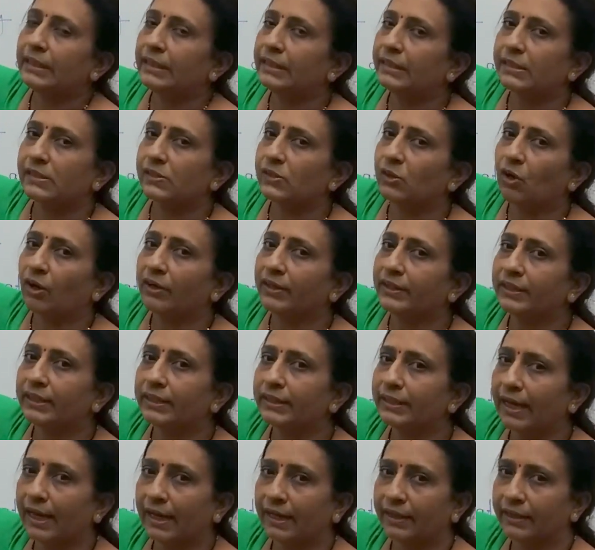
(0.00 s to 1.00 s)
it is not the
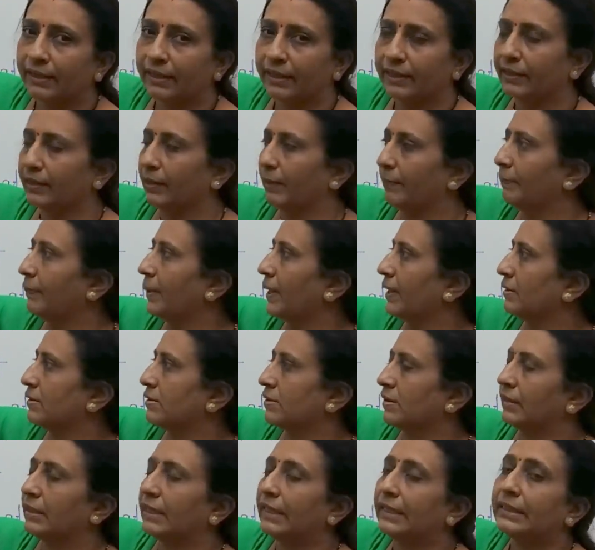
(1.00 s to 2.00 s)
direct
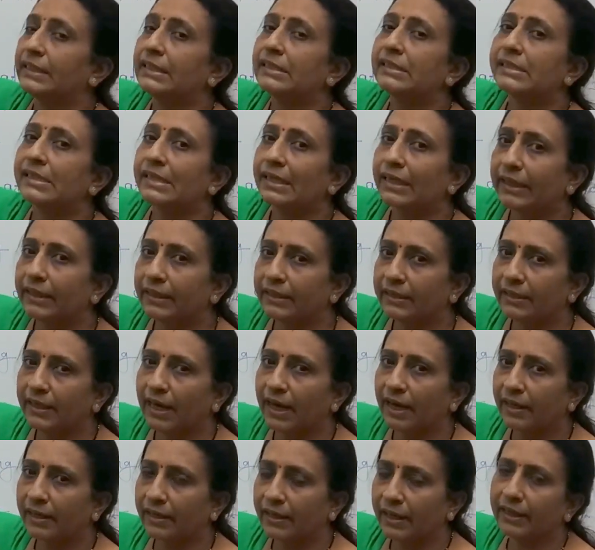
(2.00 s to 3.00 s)
comparison. It is
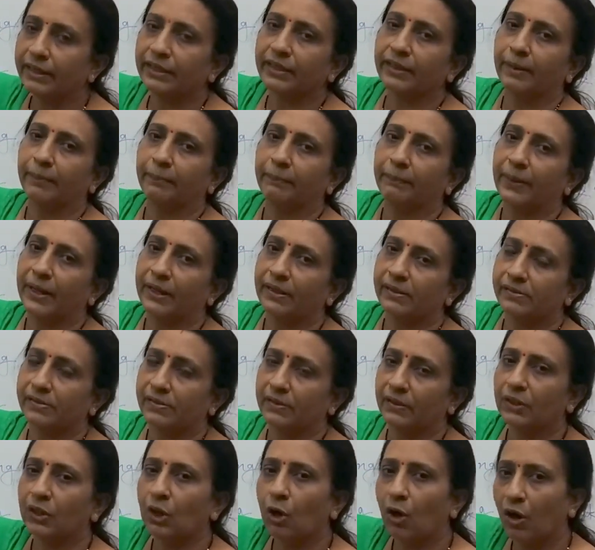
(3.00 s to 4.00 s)
indirect
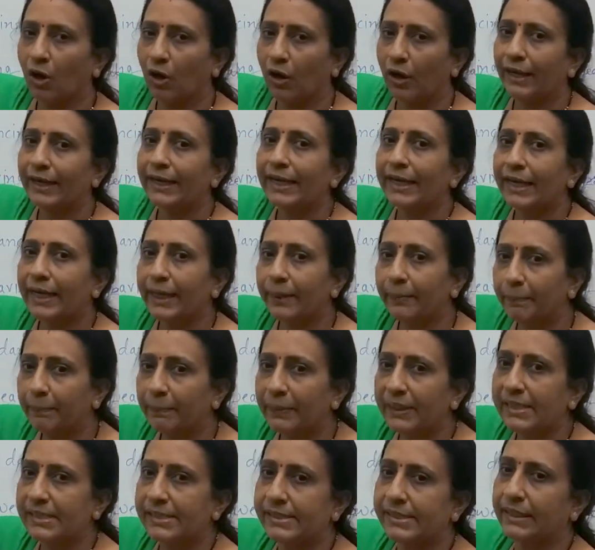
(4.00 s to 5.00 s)
comparison or
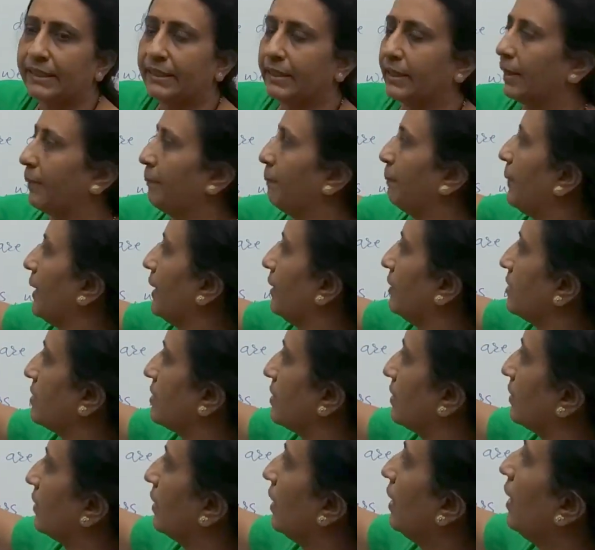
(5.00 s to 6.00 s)
implicit
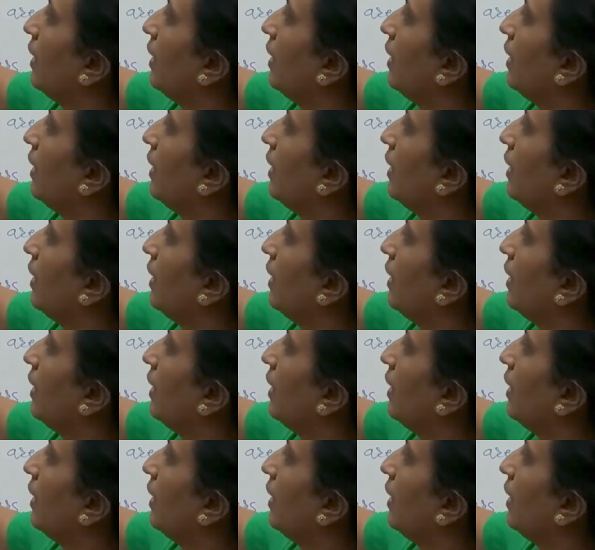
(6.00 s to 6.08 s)
comparison.